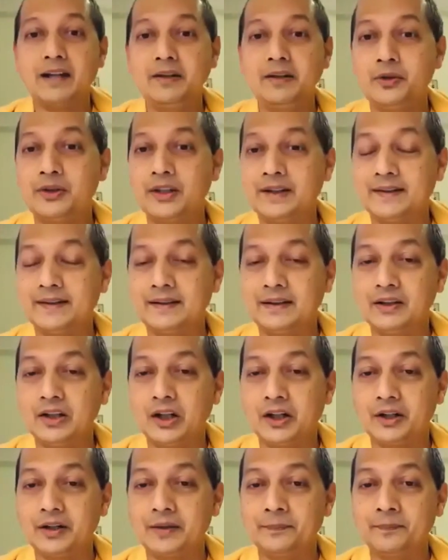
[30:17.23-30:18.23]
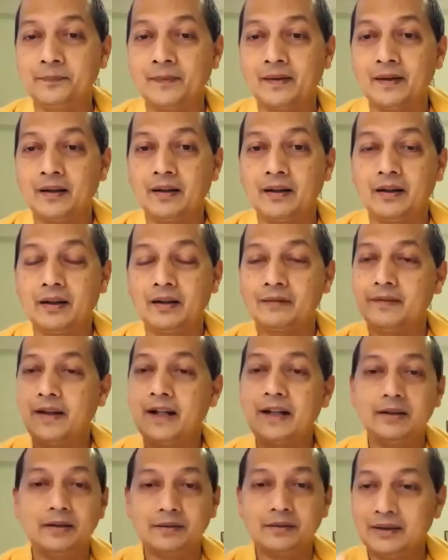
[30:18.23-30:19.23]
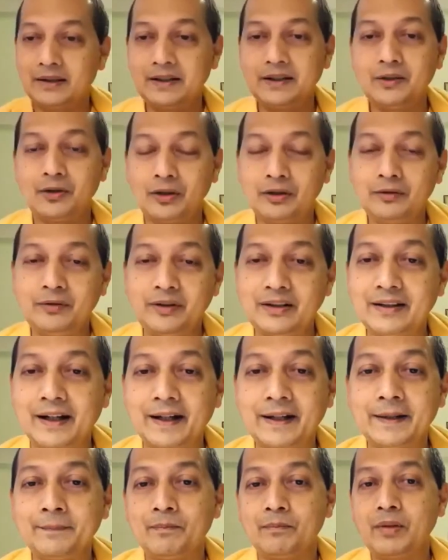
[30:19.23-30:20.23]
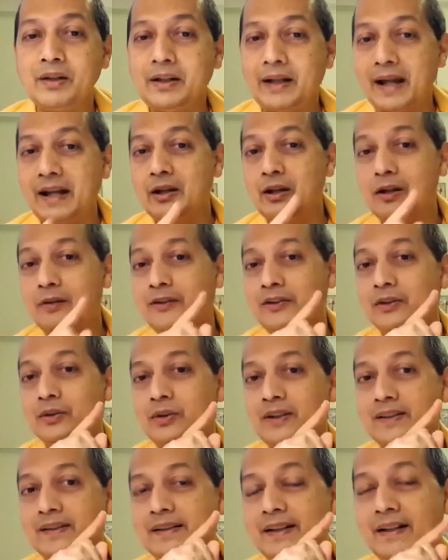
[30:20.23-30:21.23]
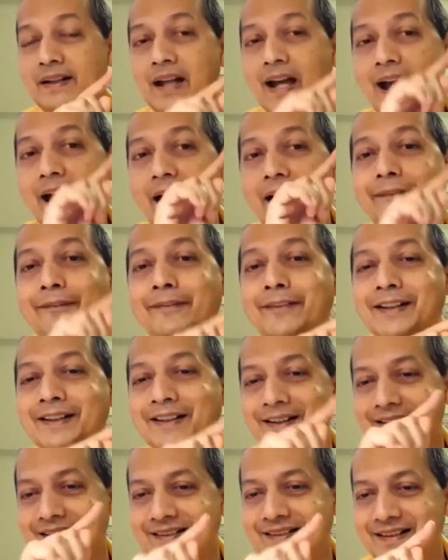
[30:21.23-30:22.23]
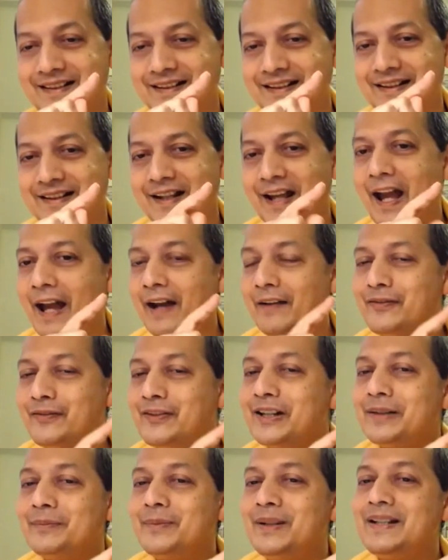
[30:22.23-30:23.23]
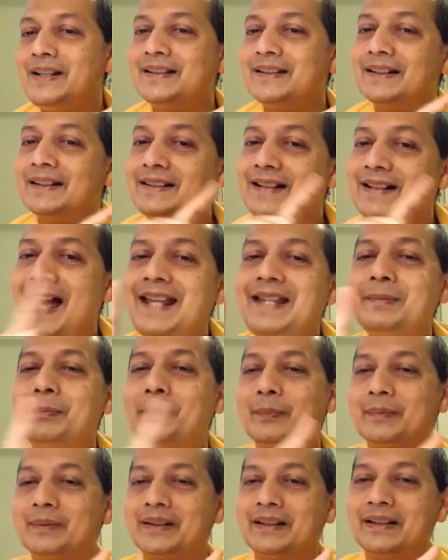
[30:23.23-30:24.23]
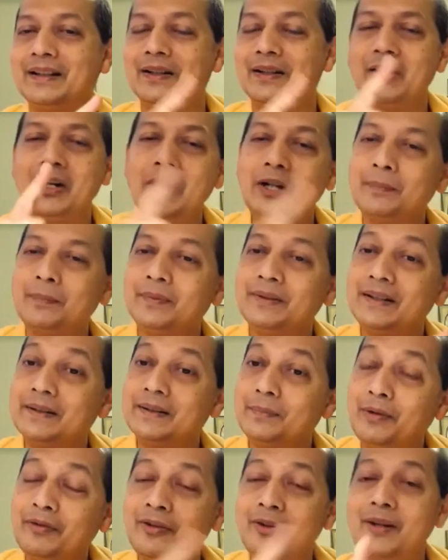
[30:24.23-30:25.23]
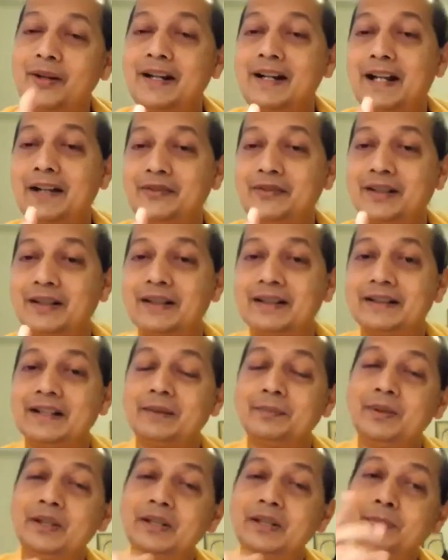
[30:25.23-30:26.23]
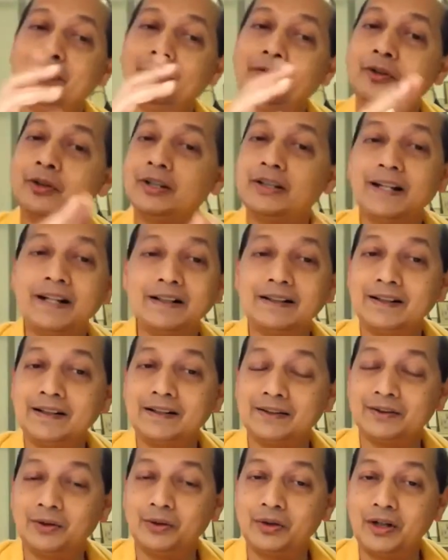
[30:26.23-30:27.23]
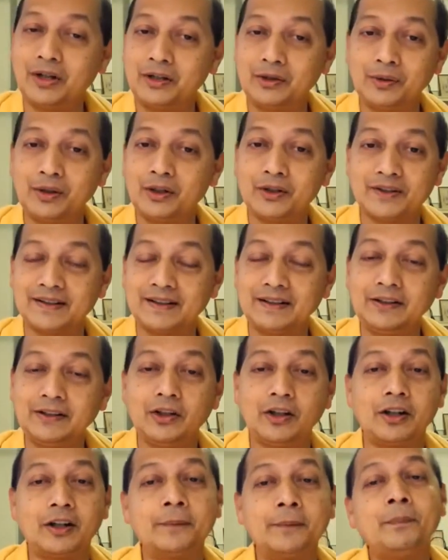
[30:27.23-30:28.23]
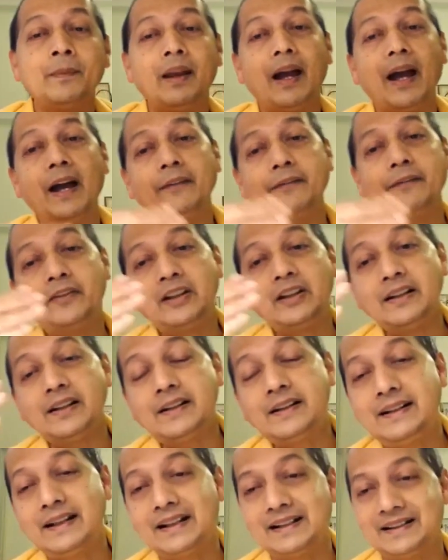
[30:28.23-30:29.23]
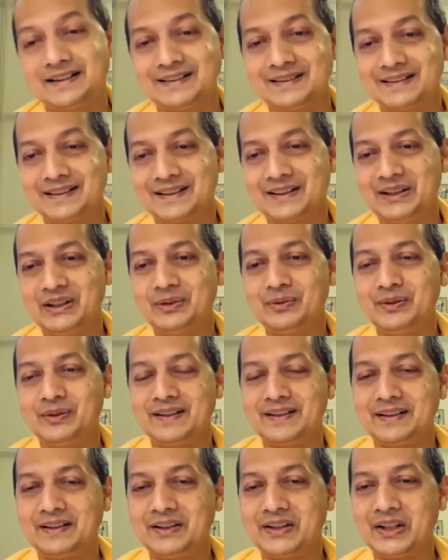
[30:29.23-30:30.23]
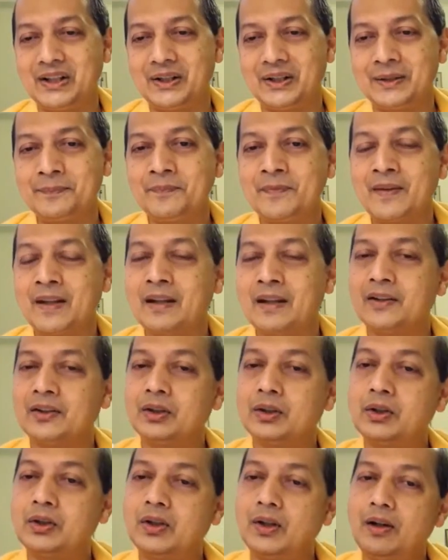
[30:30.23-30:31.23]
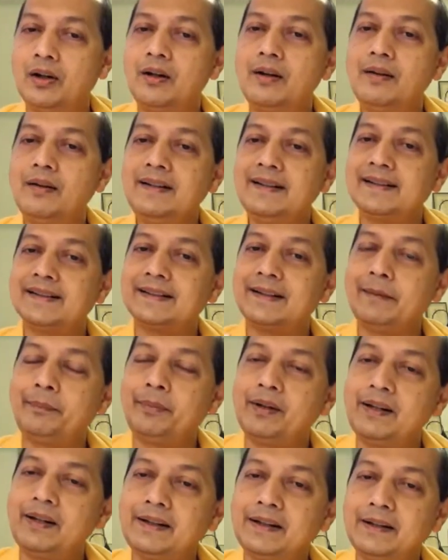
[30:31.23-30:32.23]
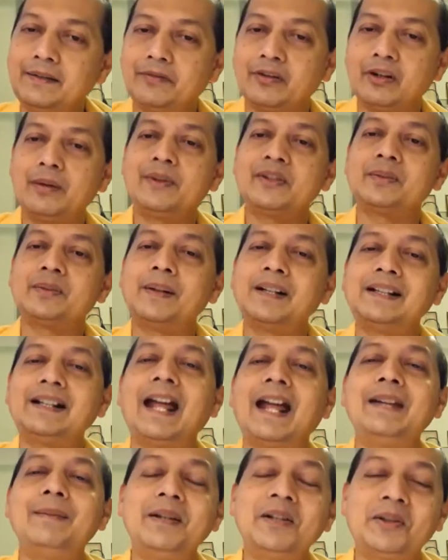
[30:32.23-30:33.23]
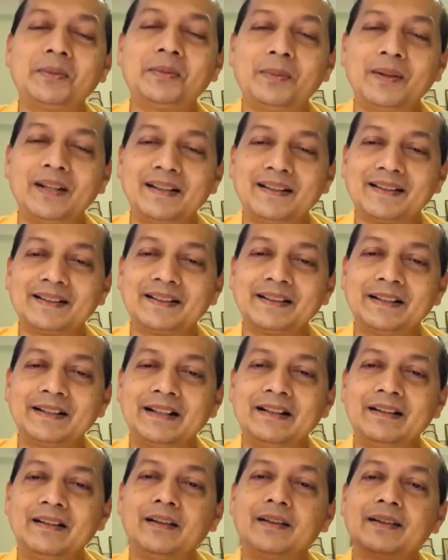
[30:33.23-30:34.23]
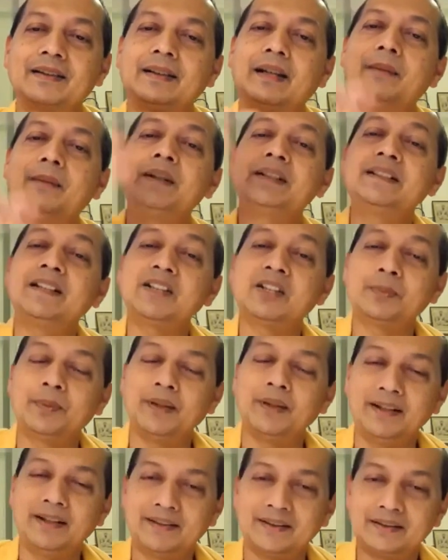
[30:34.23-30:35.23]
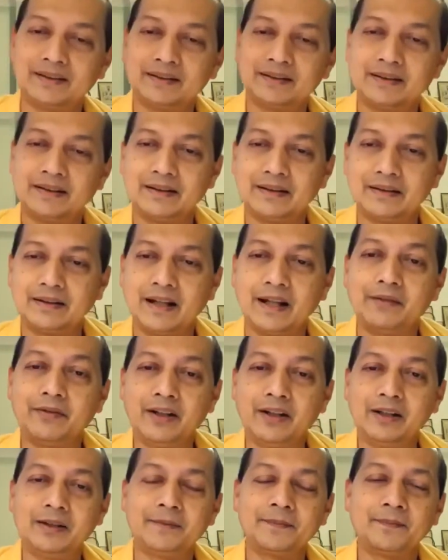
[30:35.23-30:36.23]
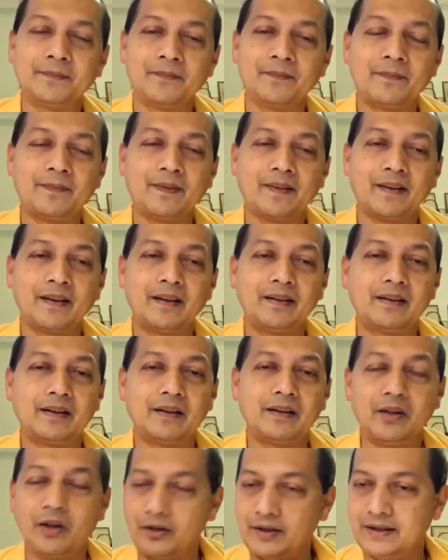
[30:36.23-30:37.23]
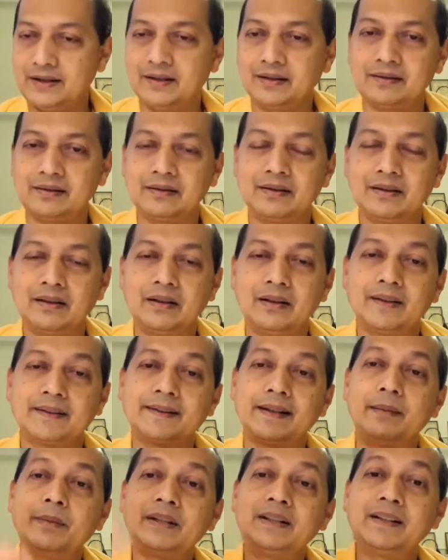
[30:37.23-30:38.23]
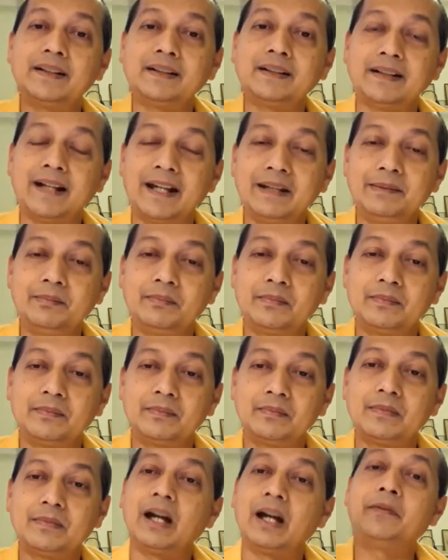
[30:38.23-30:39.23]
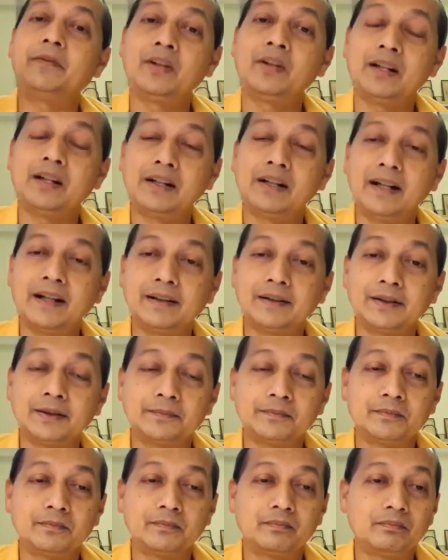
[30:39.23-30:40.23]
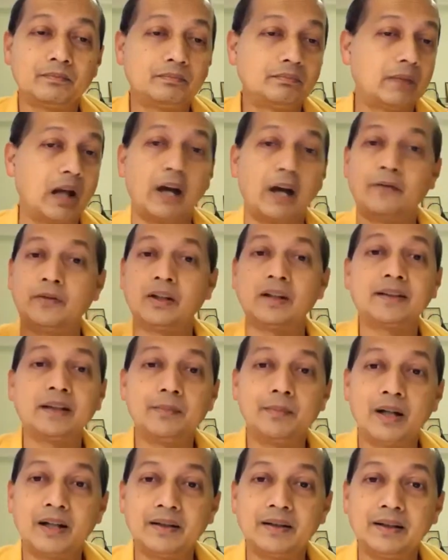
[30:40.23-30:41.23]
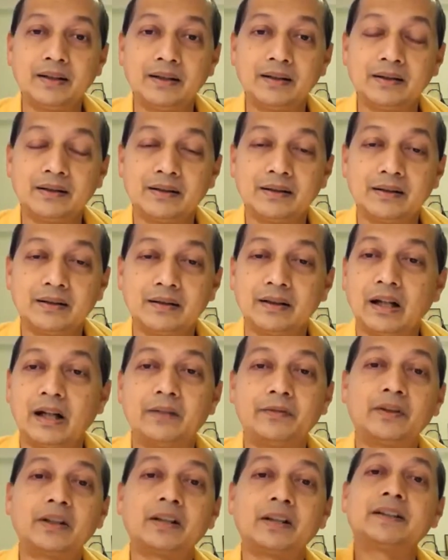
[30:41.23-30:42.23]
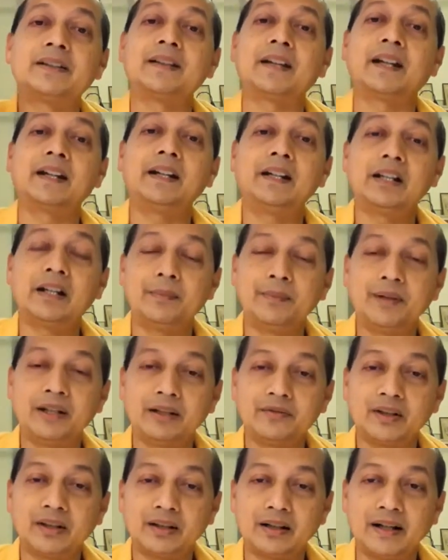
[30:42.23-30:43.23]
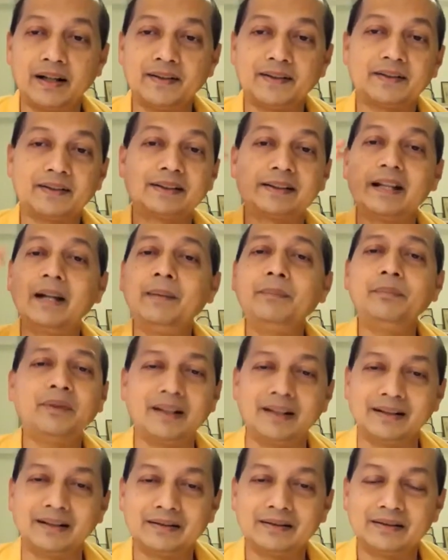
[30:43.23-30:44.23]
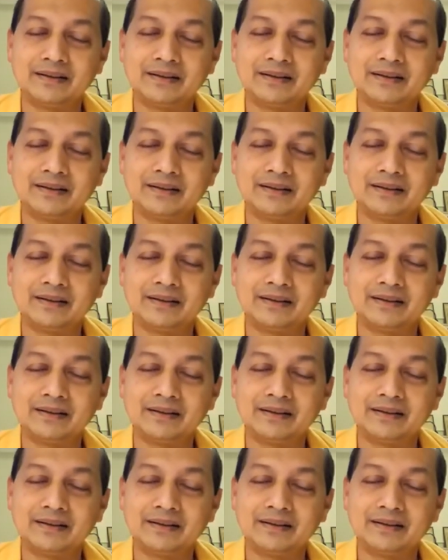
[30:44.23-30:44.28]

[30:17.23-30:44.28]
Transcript: you shall see God. Fine, nothing wrong with that. But I always noticed that after. After means time, not that before and after. That means before that, there is no God, you are not seeing God. After death, you will see God. So God is separated from us by time and space. Some other space, heaven, not here. Some other time, after death, after samadhi, after the second coming of the Christ, something